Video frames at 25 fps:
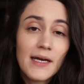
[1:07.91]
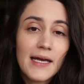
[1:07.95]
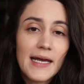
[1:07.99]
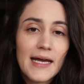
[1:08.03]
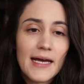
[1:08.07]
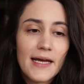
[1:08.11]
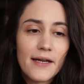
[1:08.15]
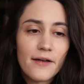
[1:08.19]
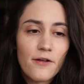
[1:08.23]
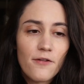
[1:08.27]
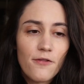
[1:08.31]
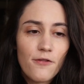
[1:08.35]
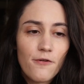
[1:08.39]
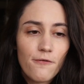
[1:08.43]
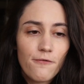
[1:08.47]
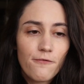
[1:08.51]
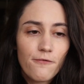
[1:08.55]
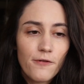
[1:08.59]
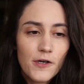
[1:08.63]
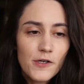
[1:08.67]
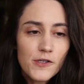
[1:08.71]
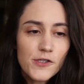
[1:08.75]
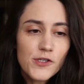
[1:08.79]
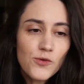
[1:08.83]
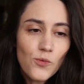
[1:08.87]
and the
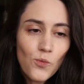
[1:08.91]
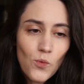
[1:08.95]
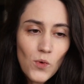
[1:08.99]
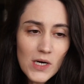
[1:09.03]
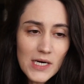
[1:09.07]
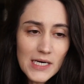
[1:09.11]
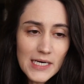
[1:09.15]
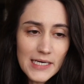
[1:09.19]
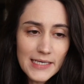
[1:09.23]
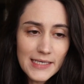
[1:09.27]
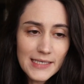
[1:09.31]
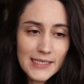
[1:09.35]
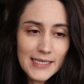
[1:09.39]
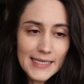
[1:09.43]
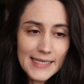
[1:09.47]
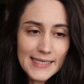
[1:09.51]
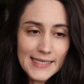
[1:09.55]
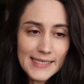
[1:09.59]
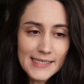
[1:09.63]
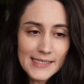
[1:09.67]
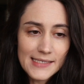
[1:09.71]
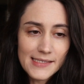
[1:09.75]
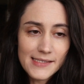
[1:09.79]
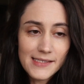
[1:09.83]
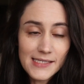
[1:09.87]
first one
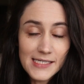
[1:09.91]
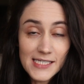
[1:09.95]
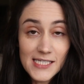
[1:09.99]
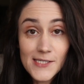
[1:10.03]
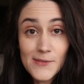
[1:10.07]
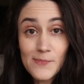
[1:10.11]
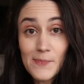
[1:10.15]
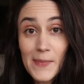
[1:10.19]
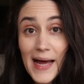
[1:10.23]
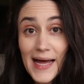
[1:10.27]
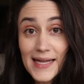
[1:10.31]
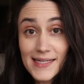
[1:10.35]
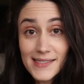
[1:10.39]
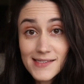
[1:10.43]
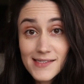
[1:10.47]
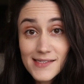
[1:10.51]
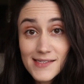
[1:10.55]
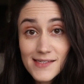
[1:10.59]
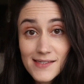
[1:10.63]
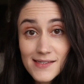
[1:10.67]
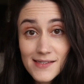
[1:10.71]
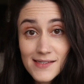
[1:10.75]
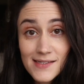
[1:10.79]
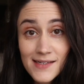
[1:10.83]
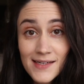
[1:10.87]
is
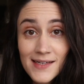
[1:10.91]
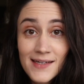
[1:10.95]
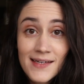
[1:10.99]
suspense.